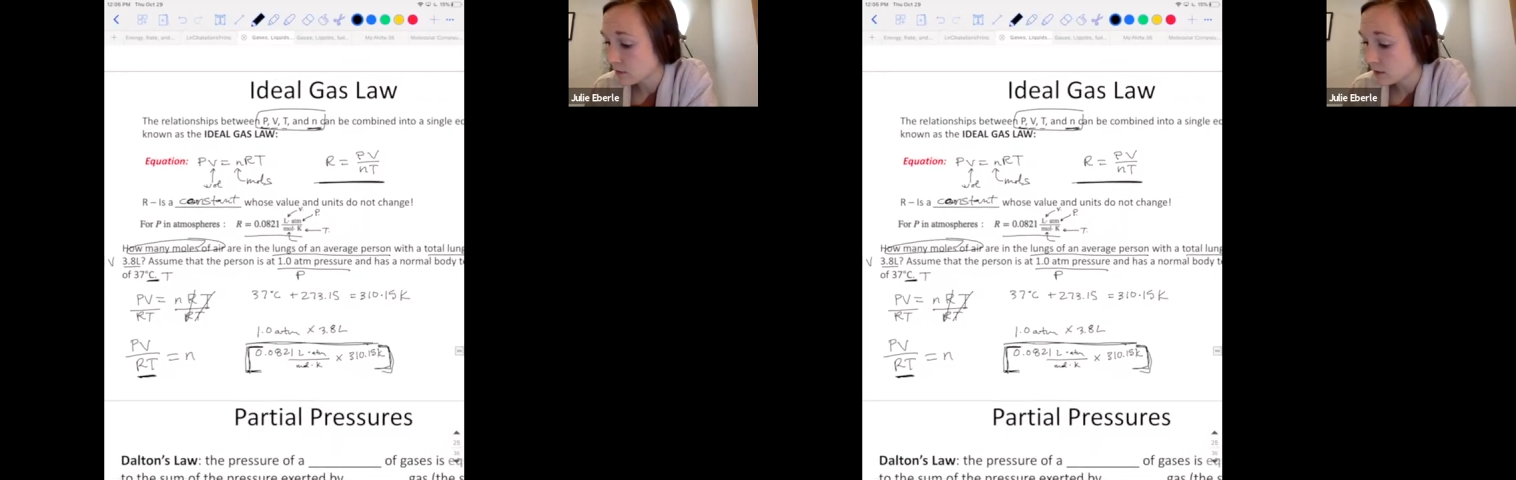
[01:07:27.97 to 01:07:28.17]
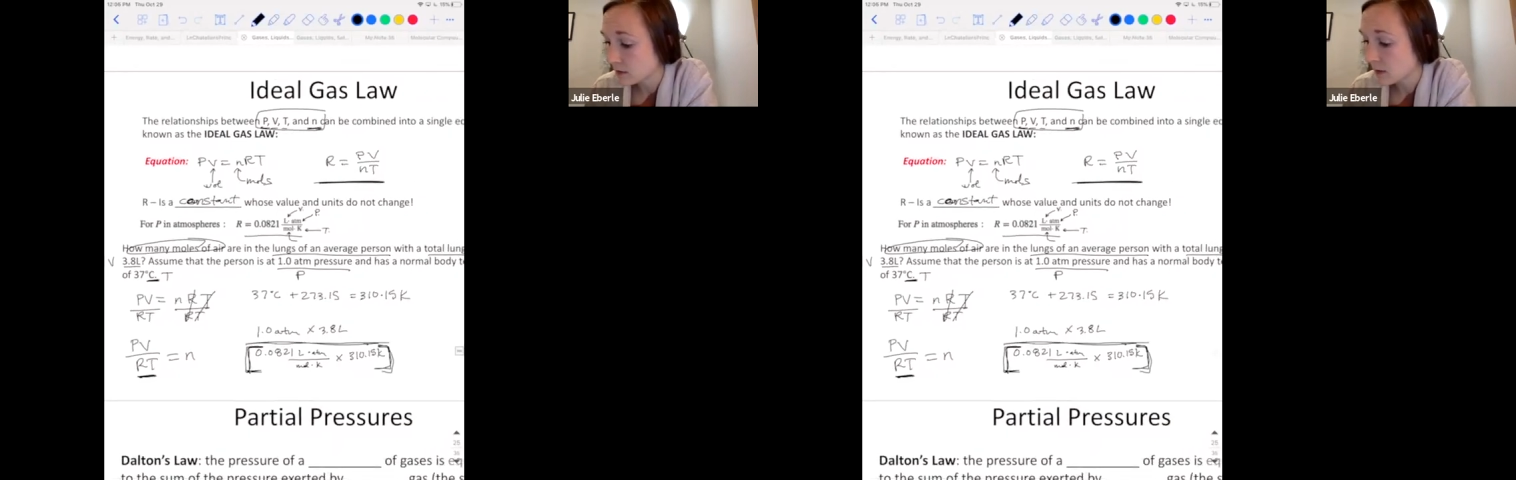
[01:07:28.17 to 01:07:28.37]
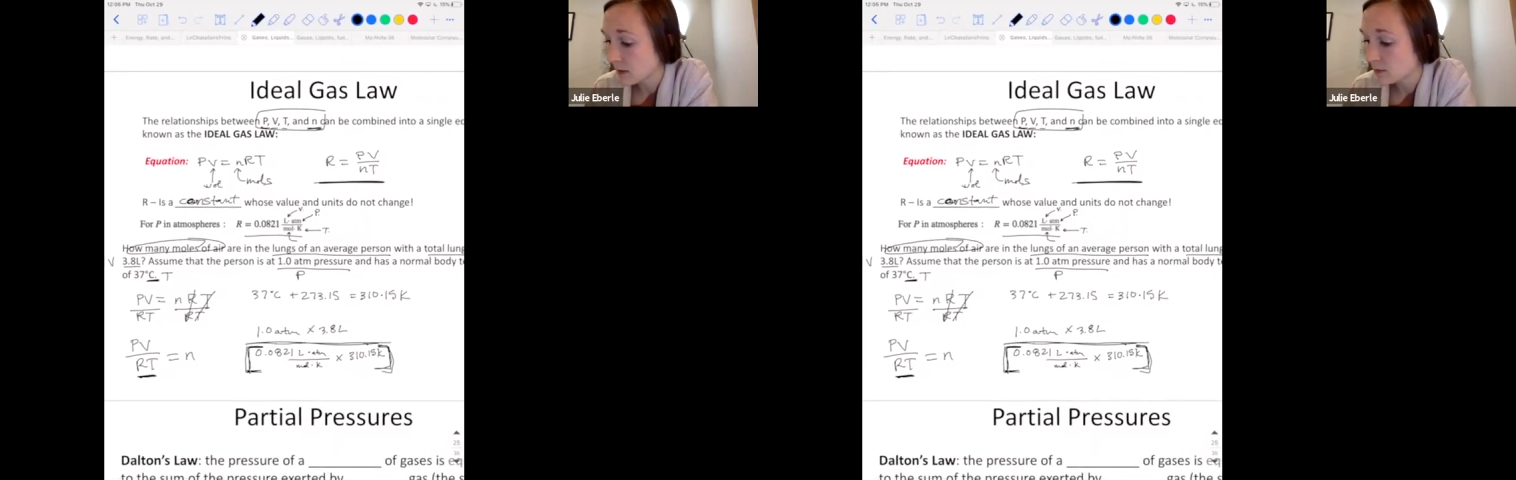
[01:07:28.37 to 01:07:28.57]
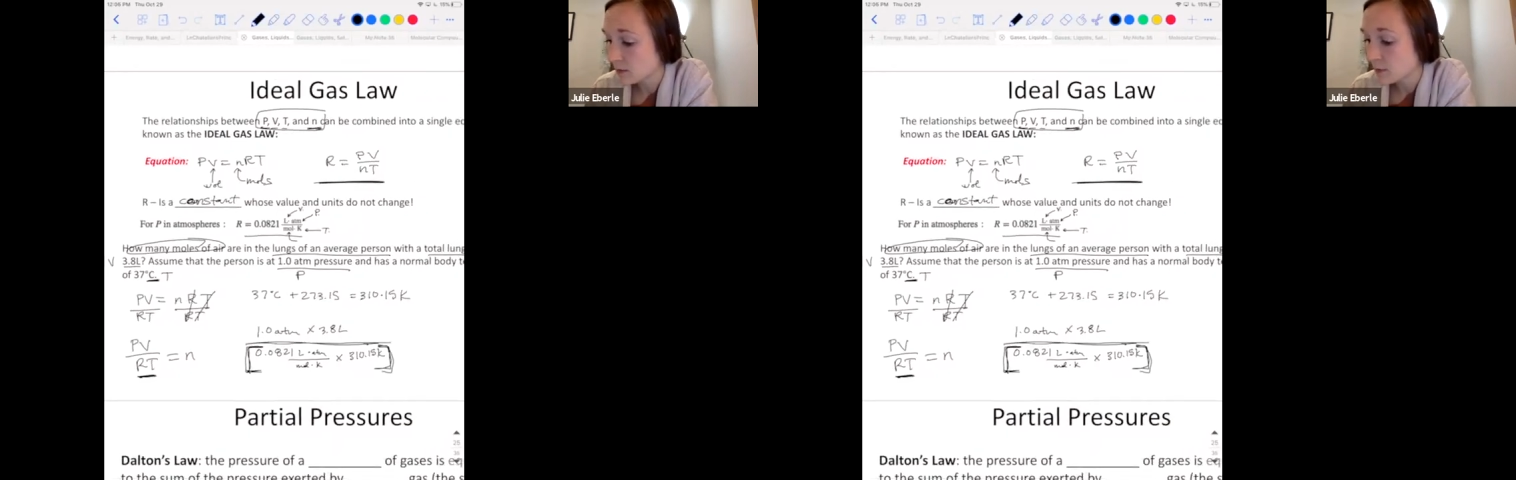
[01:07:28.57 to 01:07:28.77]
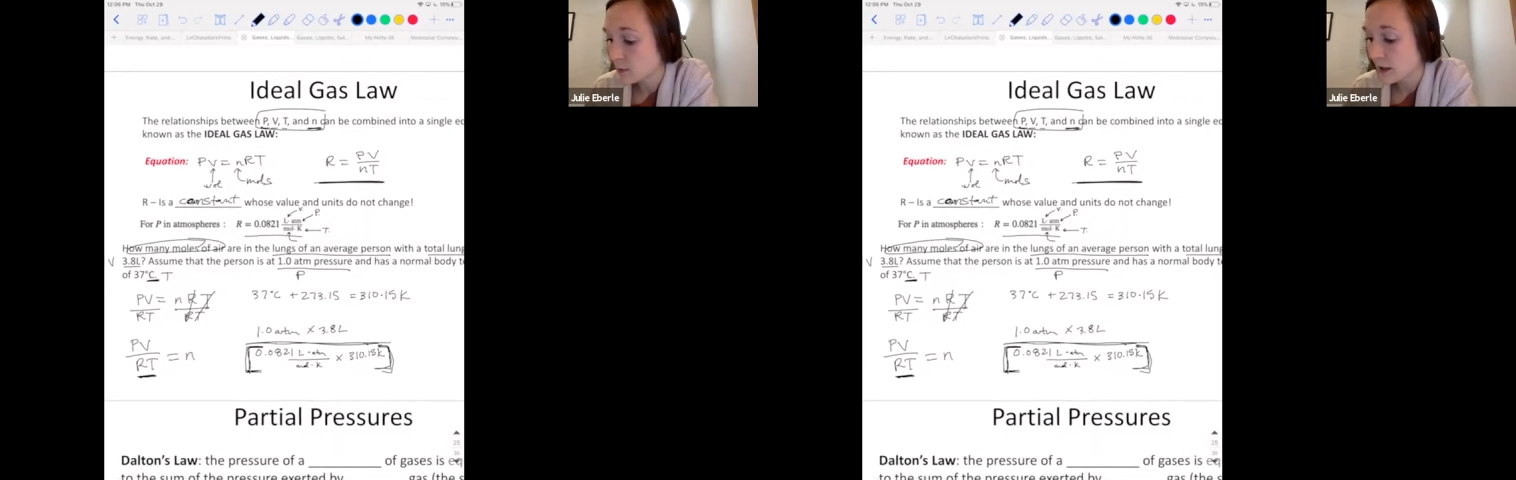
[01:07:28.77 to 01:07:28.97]
Sometimes
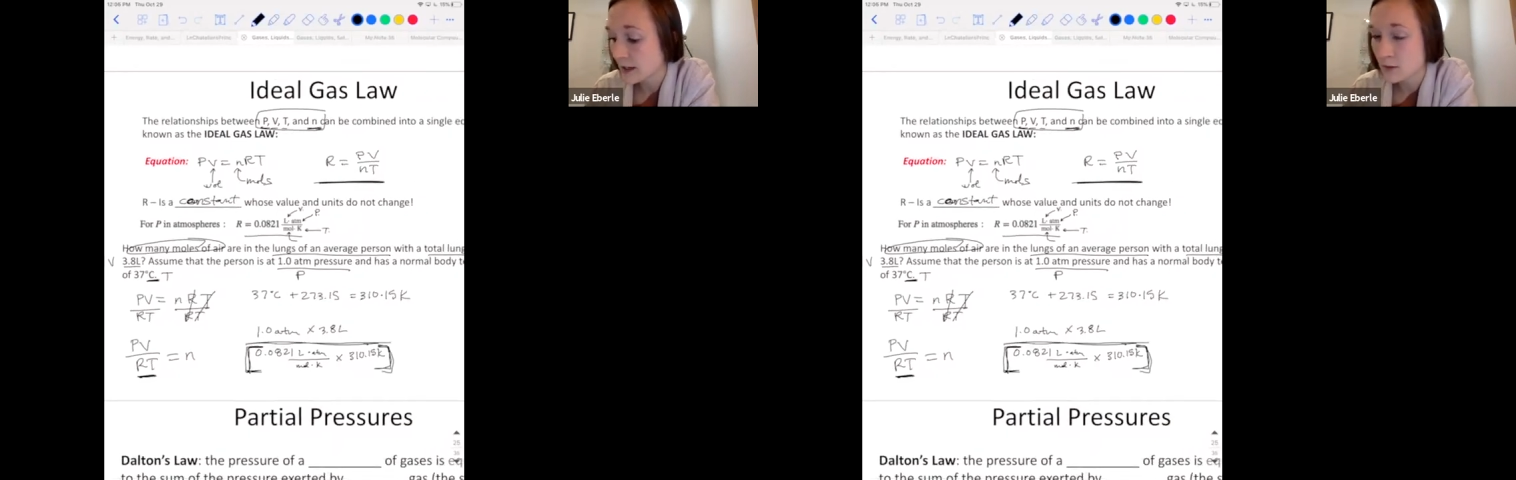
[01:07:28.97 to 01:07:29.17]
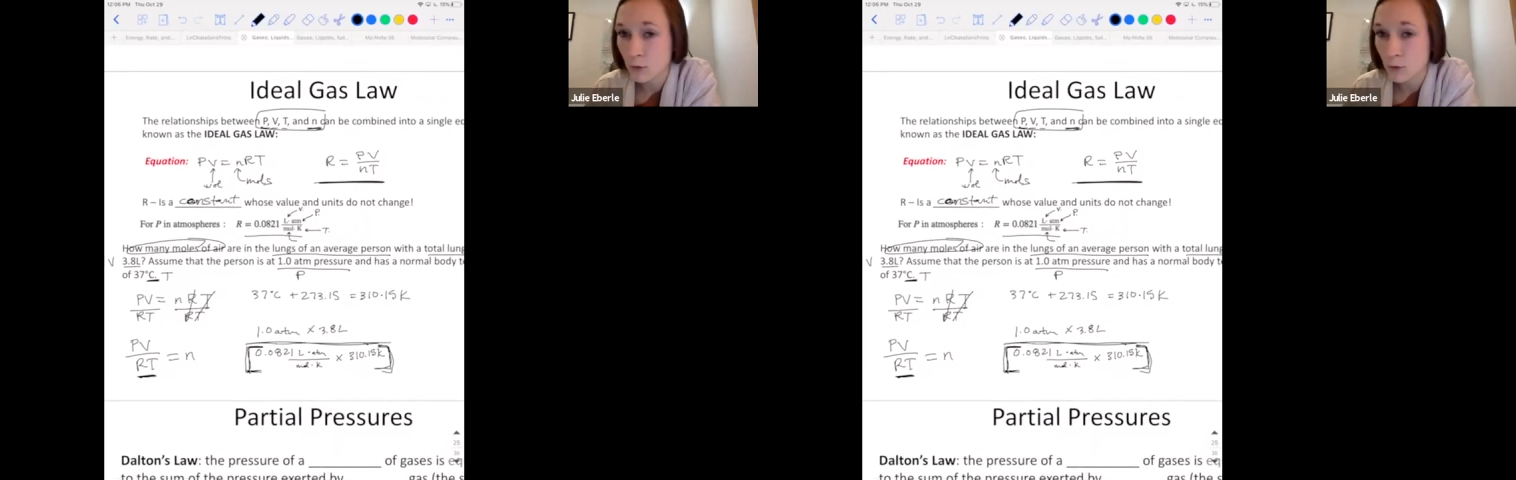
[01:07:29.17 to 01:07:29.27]
people like to